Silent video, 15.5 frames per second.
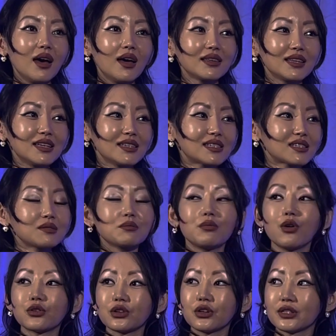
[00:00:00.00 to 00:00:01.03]
This
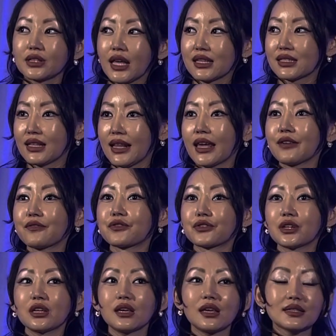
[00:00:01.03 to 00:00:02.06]
modern day
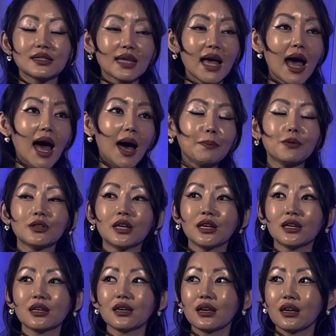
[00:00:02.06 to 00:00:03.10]
slavery is
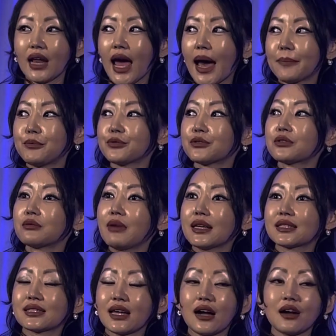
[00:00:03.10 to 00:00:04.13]
happening. It happened to
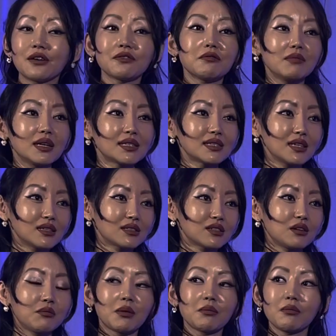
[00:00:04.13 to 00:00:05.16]
myself, my
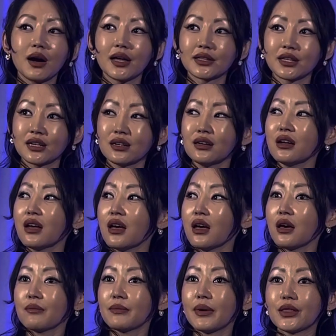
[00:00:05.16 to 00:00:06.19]
sister, my mother,
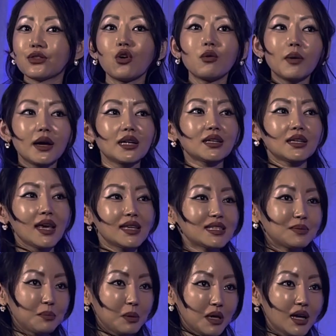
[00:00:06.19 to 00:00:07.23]
but nobody can
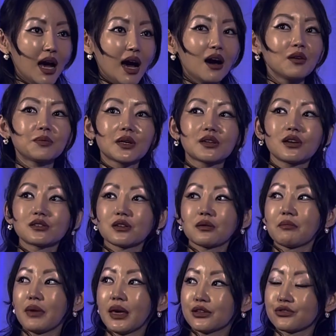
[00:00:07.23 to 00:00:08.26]
speak out because of
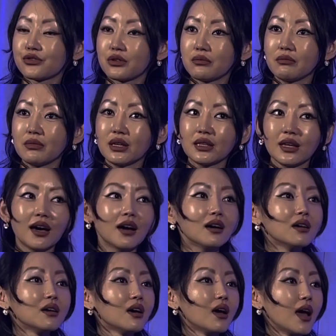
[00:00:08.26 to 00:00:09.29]
mainstream media
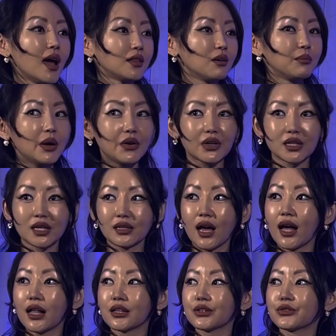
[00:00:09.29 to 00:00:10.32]
and American
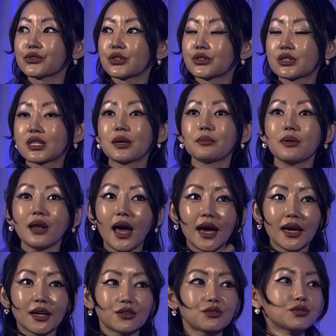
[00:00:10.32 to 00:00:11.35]
Hollywood just keep
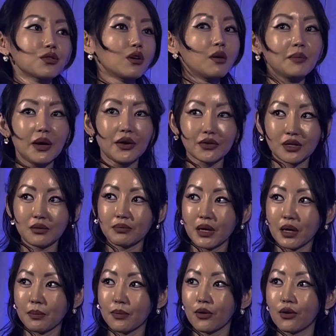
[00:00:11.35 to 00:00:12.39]
lying to American
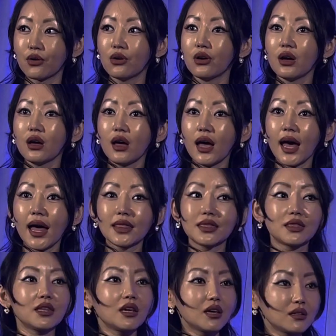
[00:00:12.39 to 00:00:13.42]
people. And
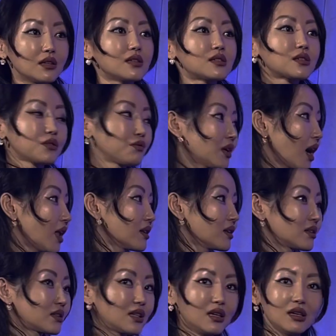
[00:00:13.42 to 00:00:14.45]
this
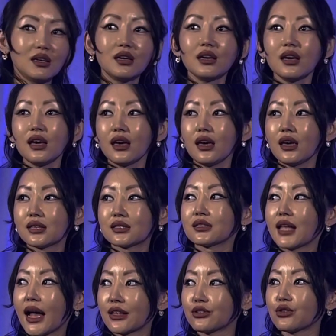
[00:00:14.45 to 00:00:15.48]
reality is
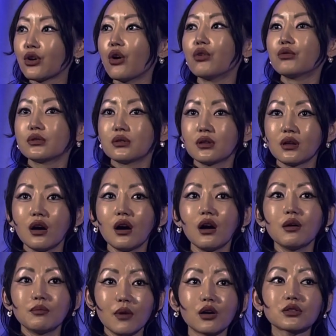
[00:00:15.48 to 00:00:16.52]
not known
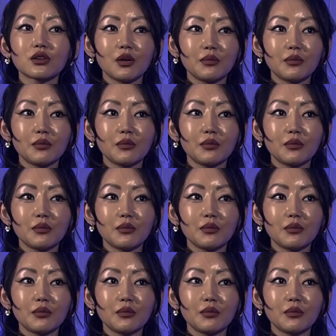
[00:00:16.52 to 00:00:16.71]
among the